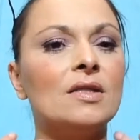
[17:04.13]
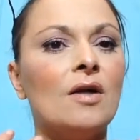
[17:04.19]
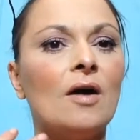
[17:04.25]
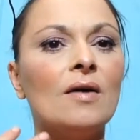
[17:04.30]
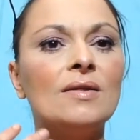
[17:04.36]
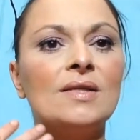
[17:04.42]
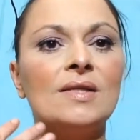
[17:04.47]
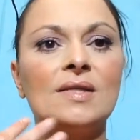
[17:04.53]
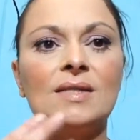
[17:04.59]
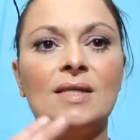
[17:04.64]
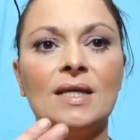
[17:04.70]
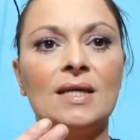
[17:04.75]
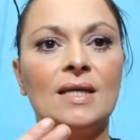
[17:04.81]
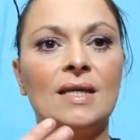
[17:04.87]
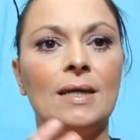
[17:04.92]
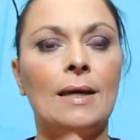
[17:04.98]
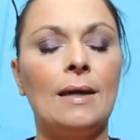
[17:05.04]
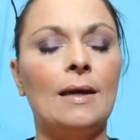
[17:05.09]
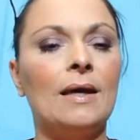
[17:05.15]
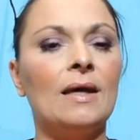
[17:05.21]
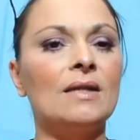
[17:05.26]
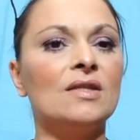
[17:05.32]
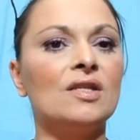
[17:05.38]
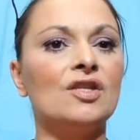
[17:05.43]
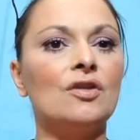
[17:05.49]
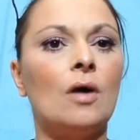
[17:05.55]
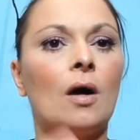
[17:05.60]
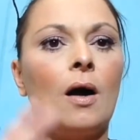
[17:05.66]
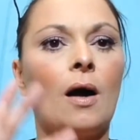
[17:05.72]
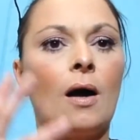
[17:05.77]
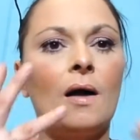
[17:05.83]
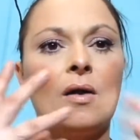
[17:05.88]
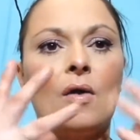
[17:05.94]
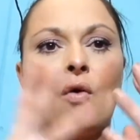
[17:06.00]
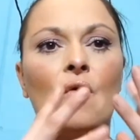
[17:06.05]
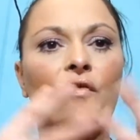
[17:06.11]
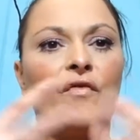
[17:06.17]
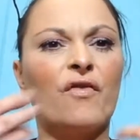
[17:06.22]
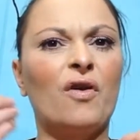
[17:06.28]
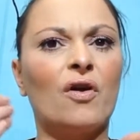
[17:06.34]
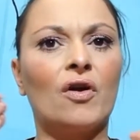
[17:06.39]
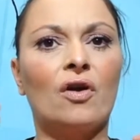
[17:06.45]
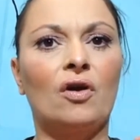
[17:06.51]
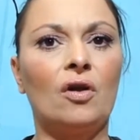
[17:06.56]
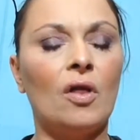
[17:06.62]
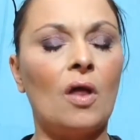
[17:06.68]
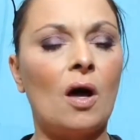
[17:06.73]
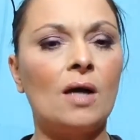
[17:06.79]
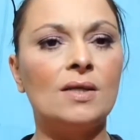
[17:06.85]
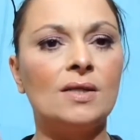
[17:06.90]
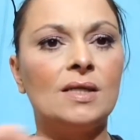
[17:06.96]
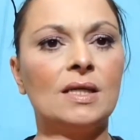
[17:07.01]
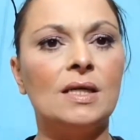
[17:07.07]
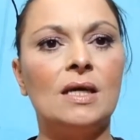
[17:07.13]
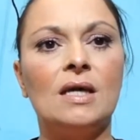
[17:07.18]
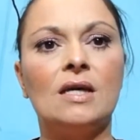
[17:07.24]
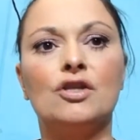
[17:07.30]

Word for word: not sticky, it's not over glossy,